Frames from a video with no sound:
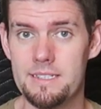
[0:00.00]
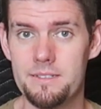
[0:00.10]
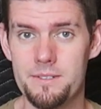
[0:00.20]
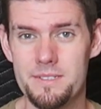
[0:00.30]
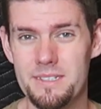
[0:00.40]

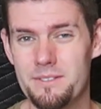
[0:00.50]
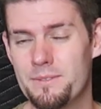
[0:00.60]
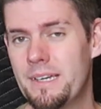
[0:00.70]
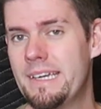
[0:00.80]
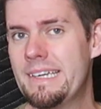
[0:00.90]
kill
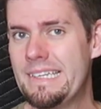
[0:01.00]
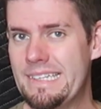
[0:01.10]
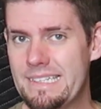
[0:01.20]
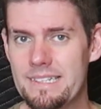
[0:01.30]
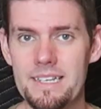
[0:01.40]
yourself.
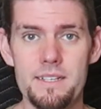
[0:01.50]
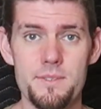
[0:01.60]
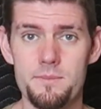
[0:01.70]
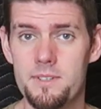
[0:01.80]
You need to have some